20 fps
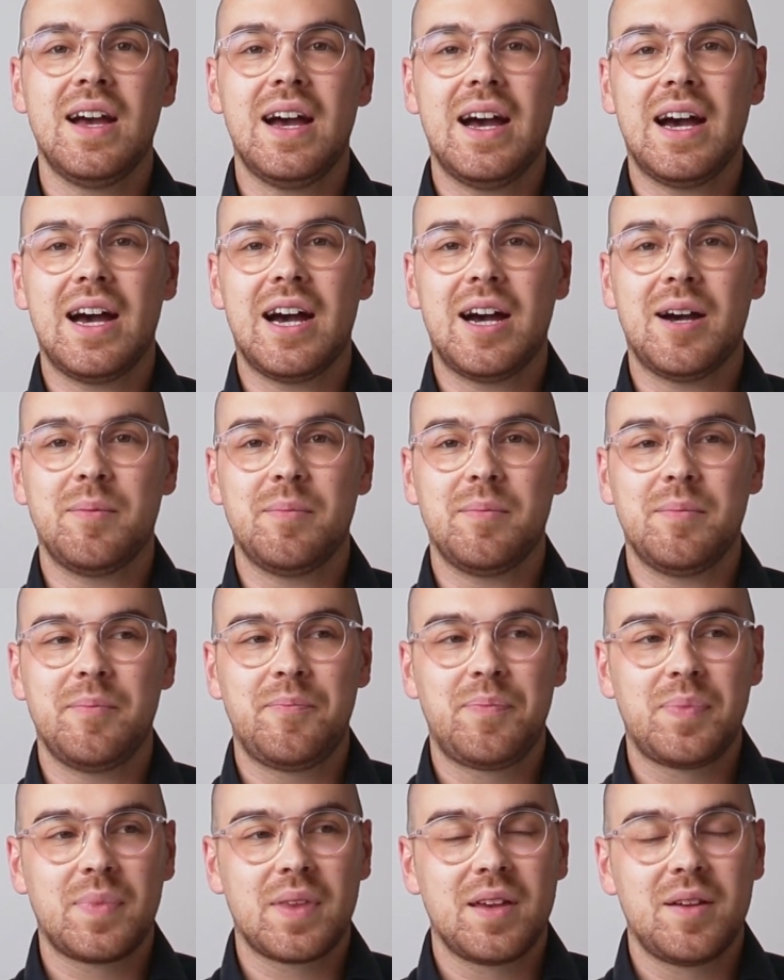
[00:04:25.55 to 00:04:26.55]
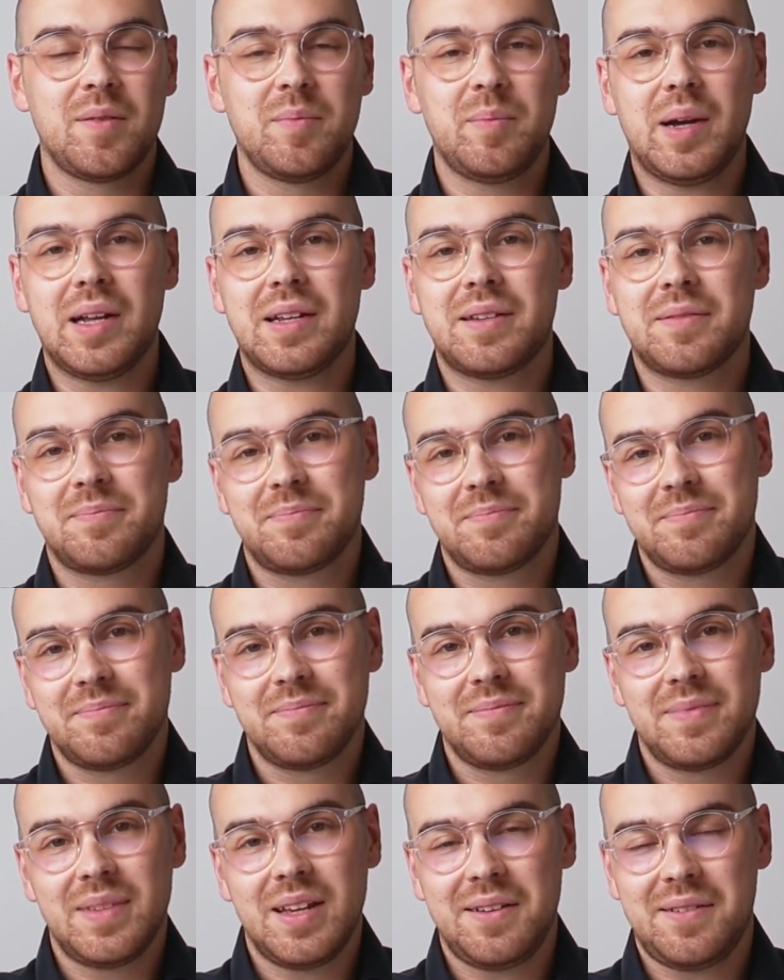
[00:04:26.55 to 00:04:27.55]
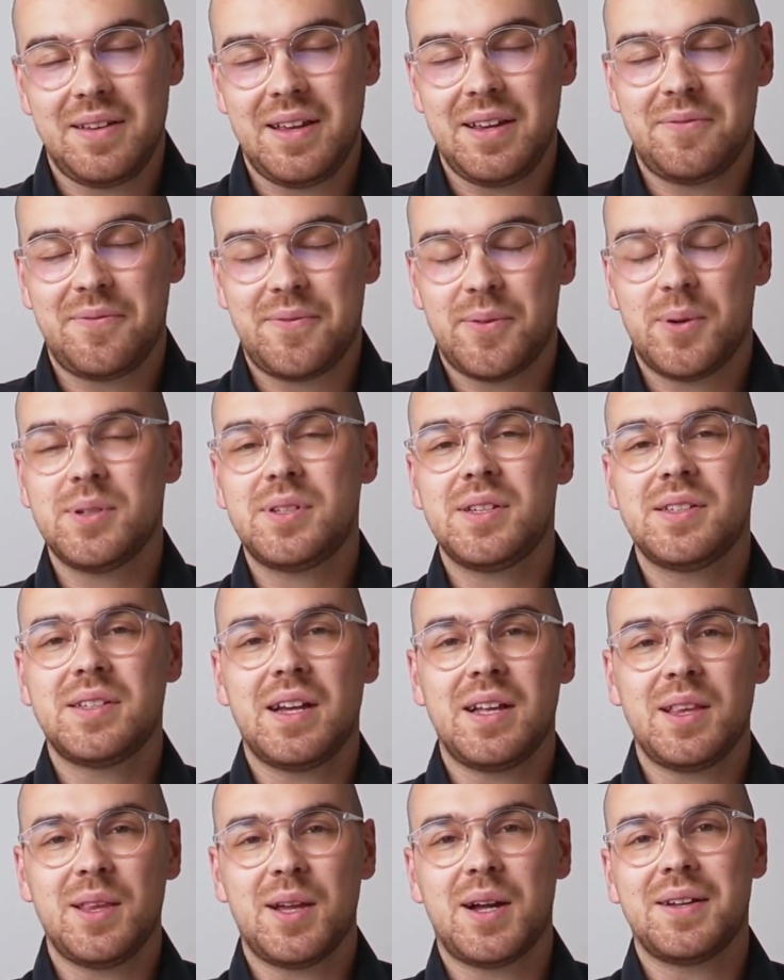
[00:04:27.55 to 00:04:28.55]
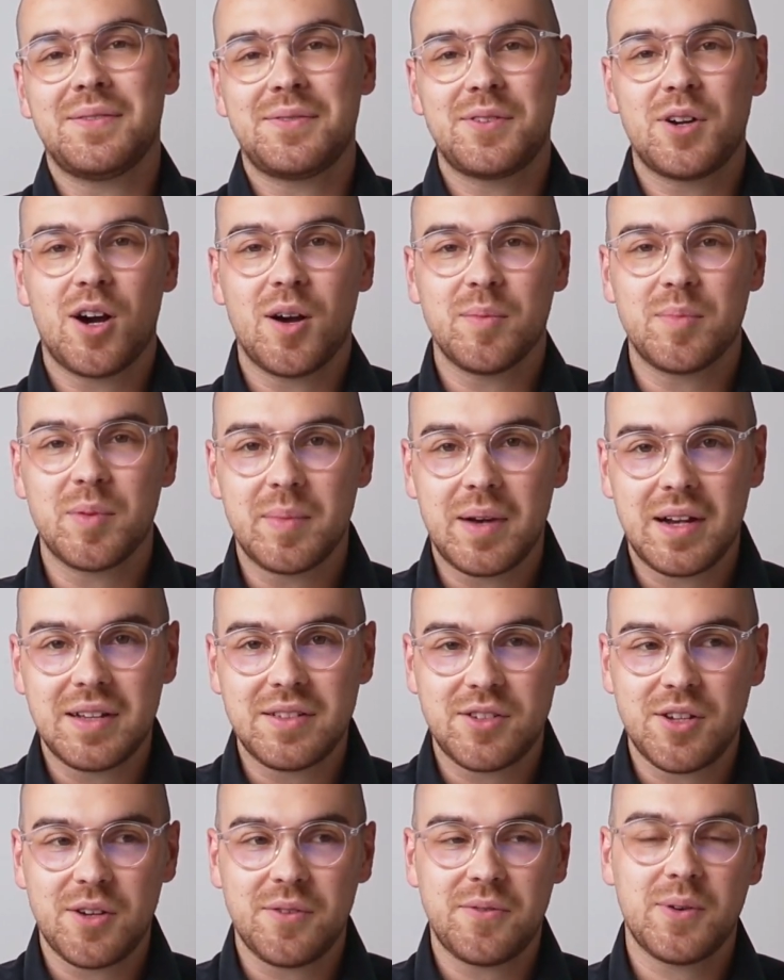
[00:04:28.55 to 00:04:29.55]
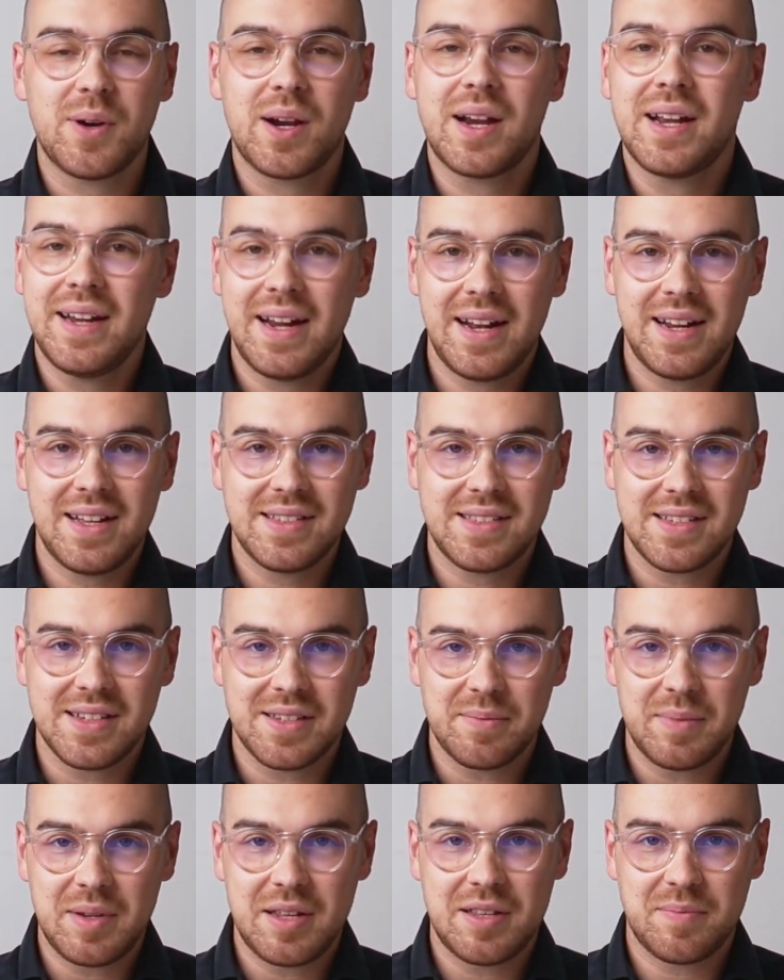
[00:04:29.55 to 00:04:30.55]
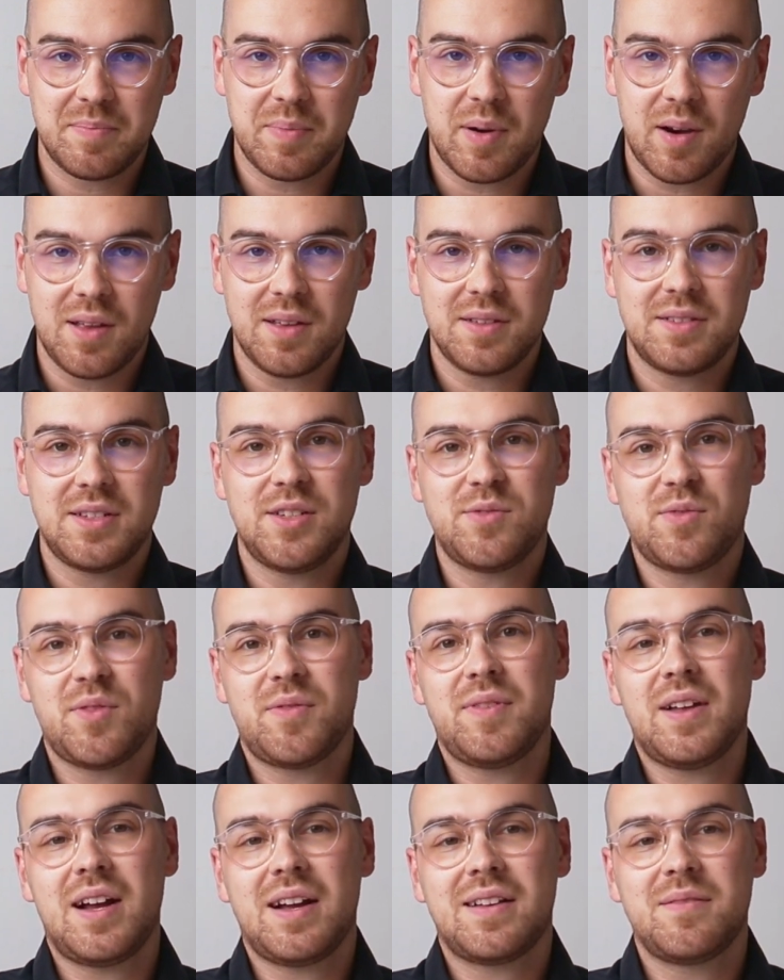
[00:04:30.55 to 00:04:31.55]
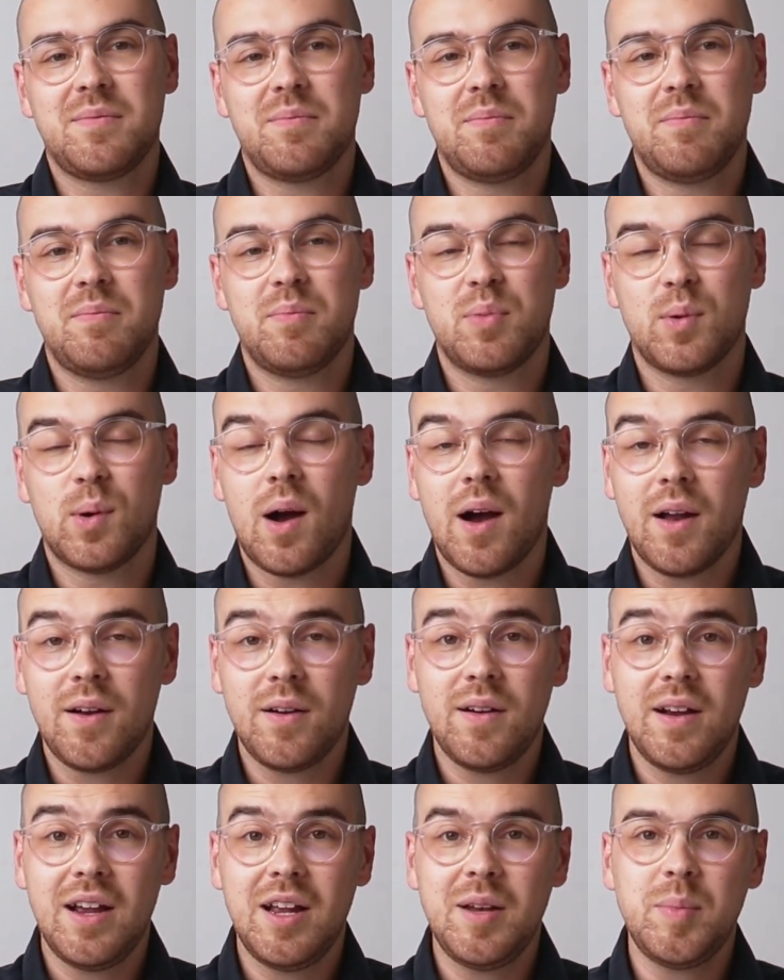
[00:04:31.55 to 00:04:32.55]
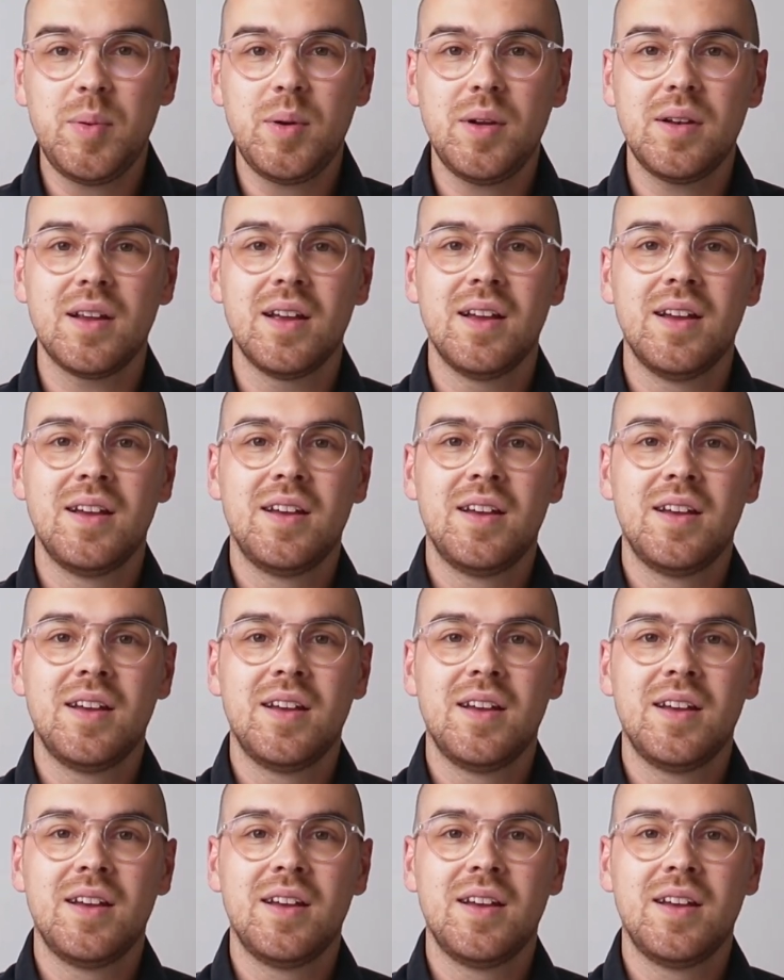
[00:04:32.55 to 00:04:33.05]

But it forces a lot of compromise. So for Canadians, this means policies reflect broader input.